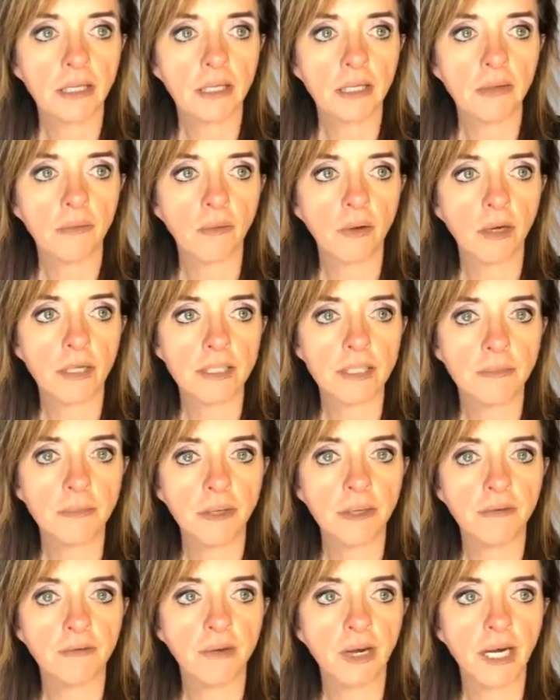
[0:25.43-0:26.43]
throw out some
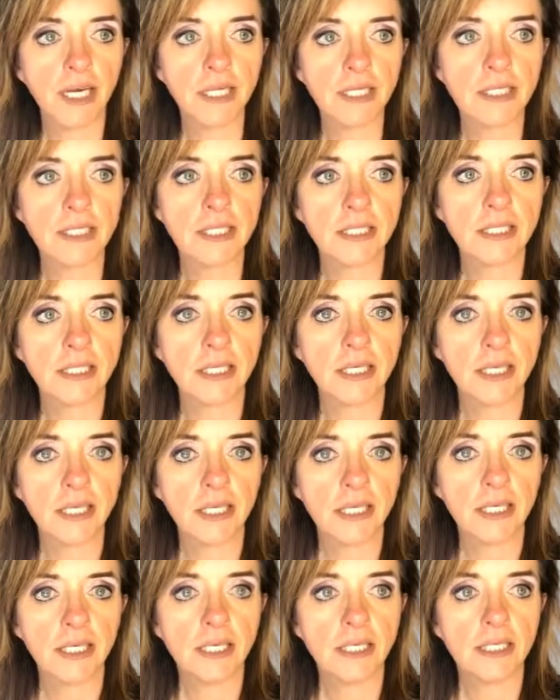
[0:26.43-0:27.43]
invites,
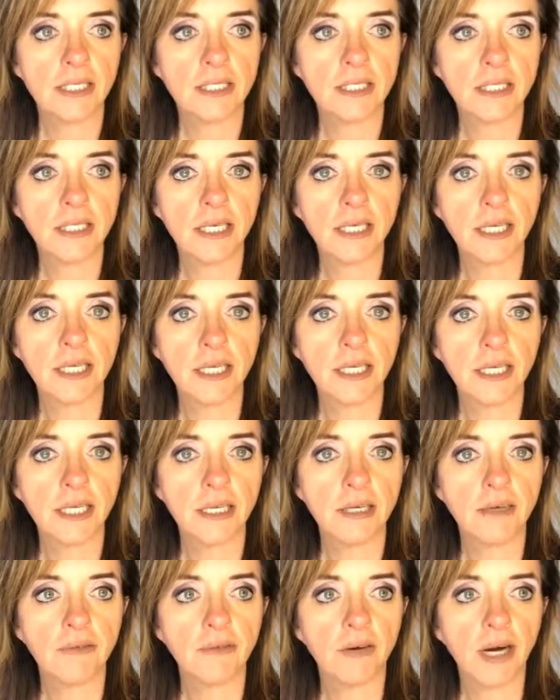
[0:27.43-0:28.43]
see
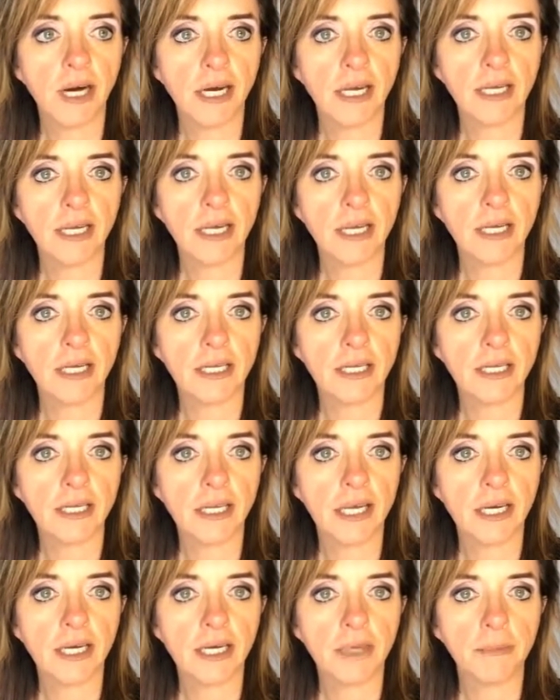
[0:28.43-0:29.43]
if I can
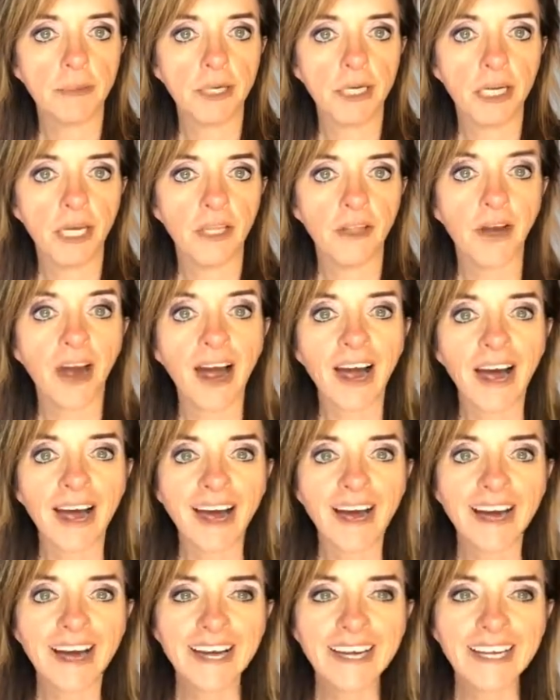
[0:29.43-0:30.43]
get anybody on there.
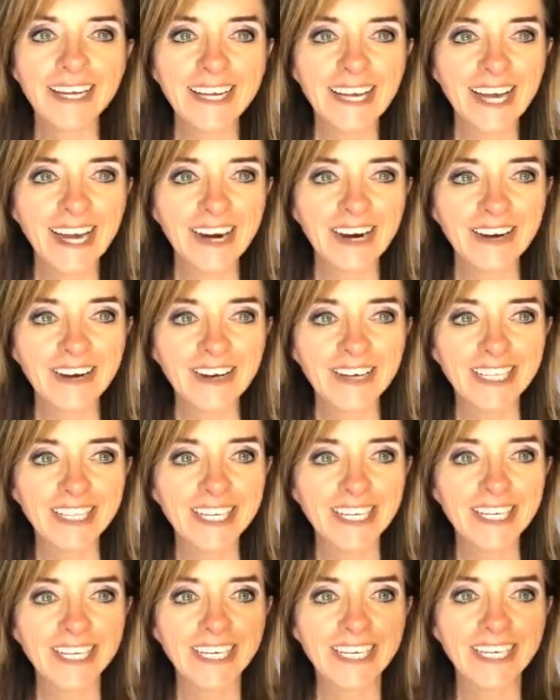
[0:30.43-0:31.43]
Hi,
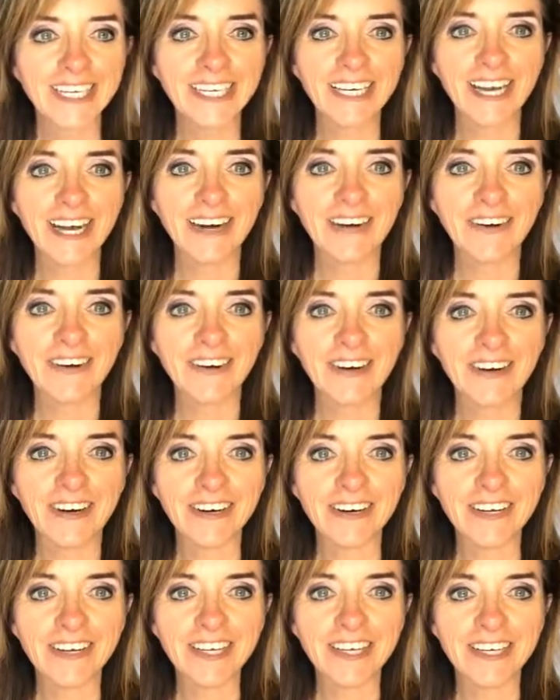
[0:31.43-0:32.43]
Carolyn, how
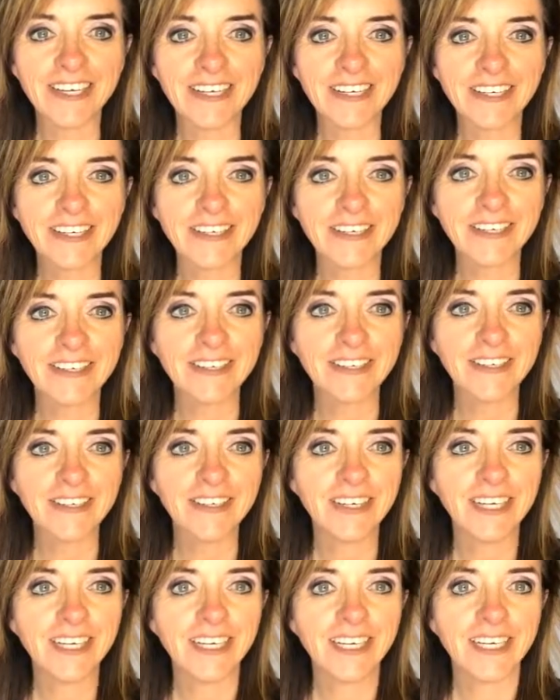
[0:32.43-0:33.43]
are you?
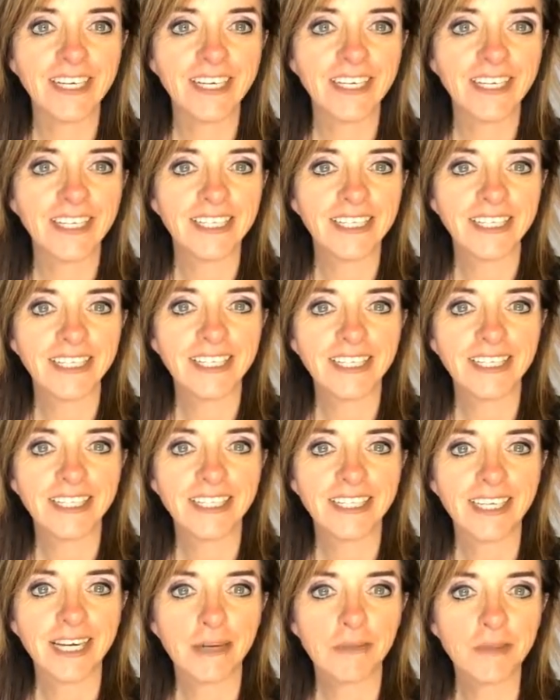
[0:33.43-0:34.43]

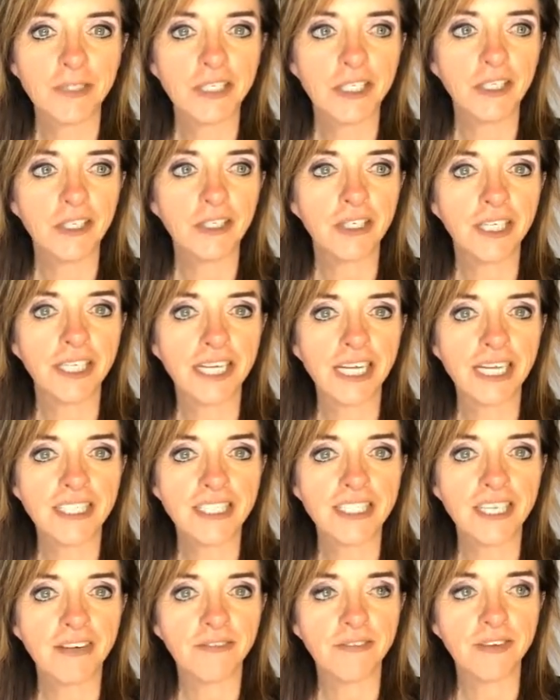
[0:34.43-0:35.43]
I'm still looking at
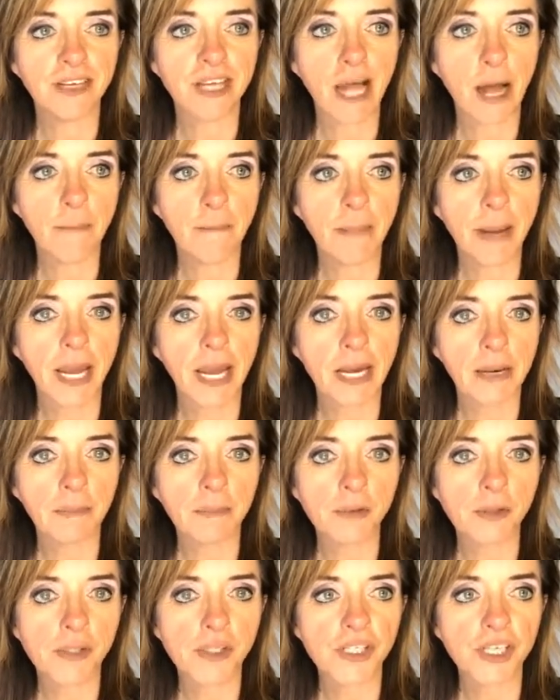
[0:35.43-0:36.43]
stuff at that
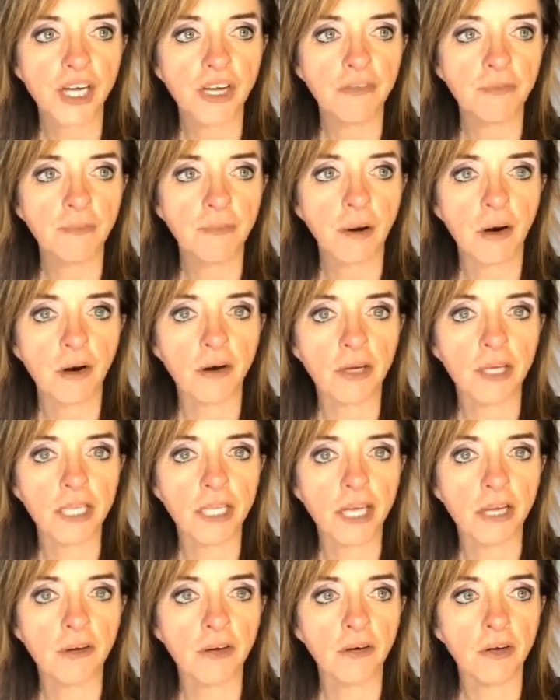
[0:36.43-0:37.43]
Pampered Chef party
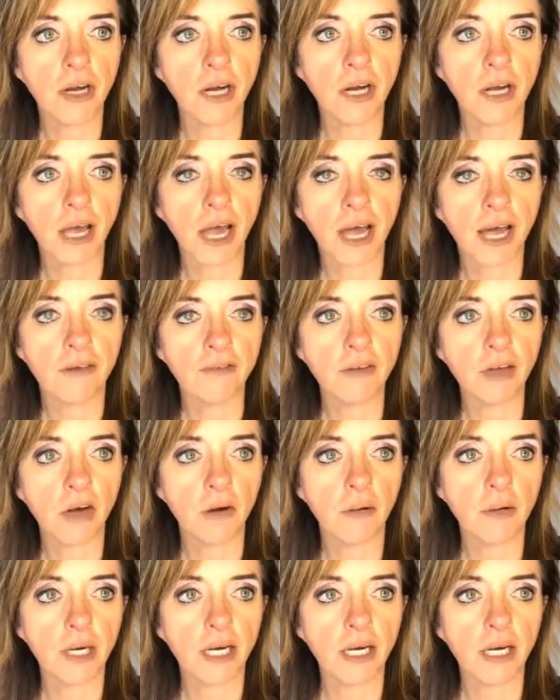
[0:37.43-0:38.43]
that you have
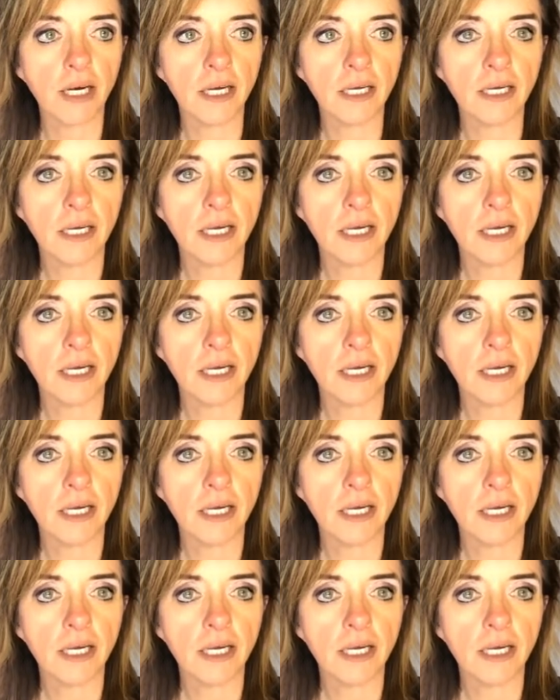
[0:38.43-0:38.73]
going on.